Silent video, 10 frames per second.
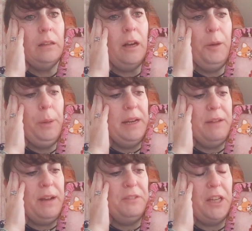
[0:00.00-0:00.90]
I hope I
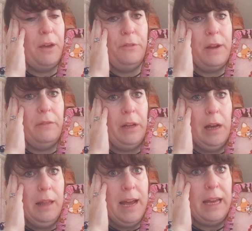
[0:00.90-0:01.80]
never have to go through anything
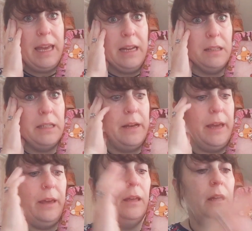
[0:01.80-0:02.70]
like that again I tell
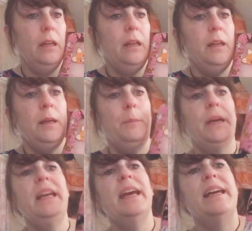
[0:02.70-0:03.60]
you
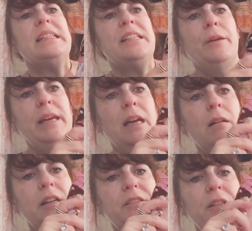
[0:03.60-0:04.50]
but yeah so it
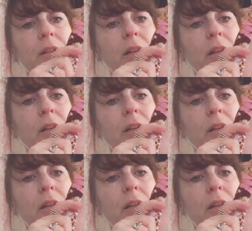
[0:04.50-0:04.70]
kind of